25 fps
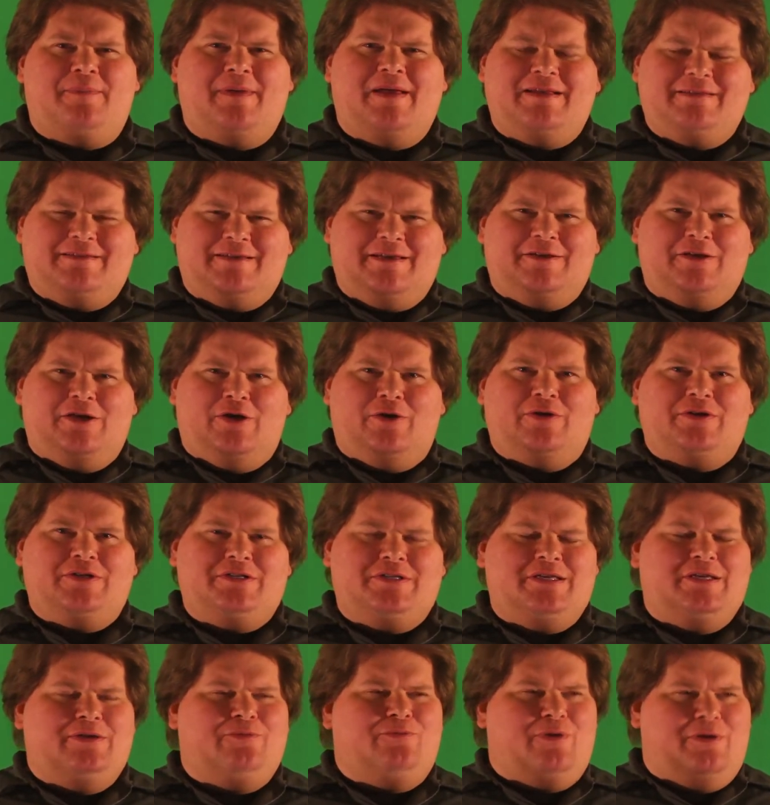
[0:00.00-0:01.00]
as I know. You
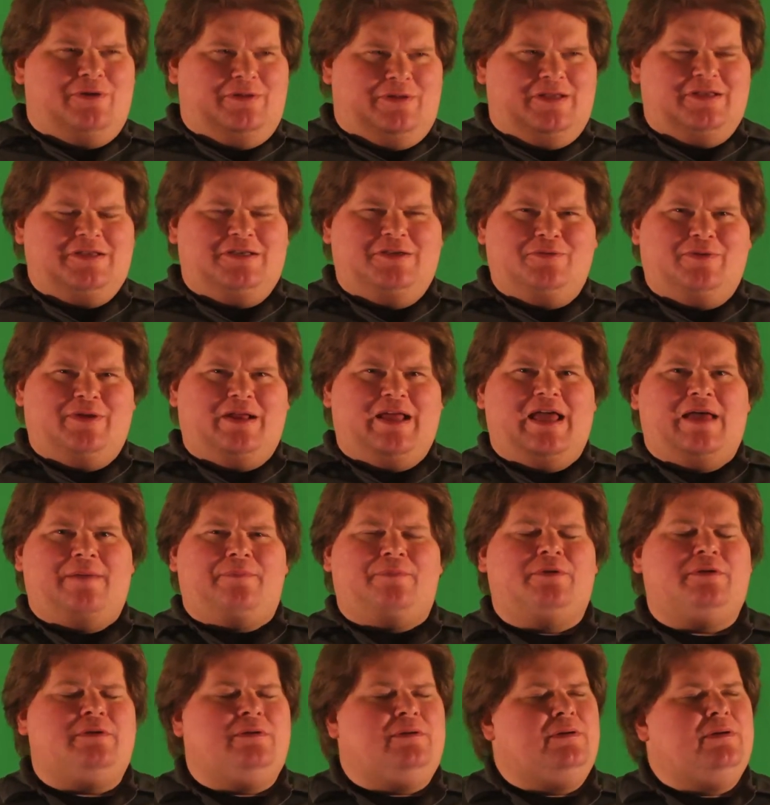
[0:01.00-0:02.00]
see, what this is what
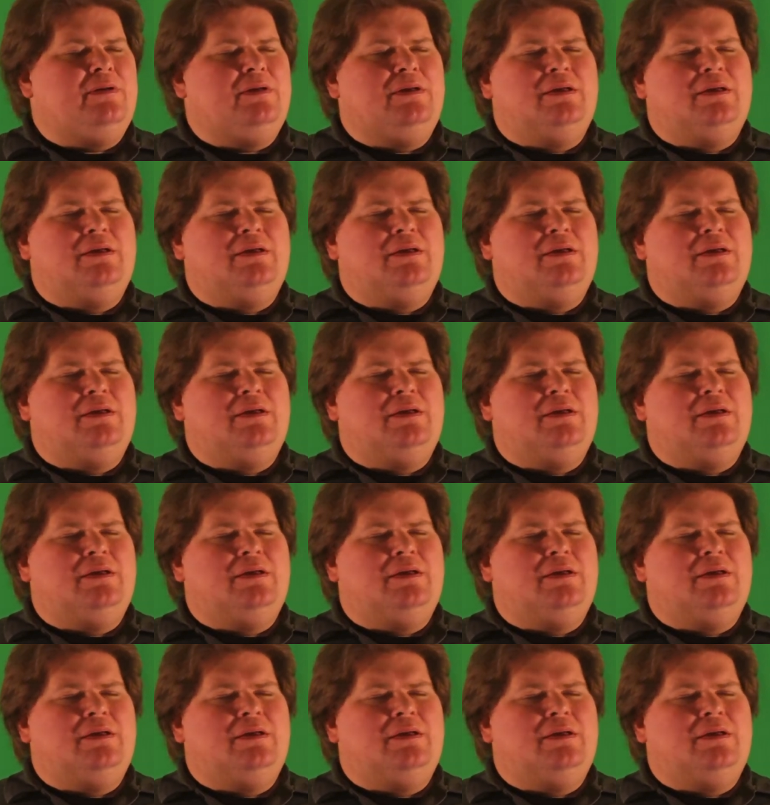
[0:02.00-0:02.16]
happened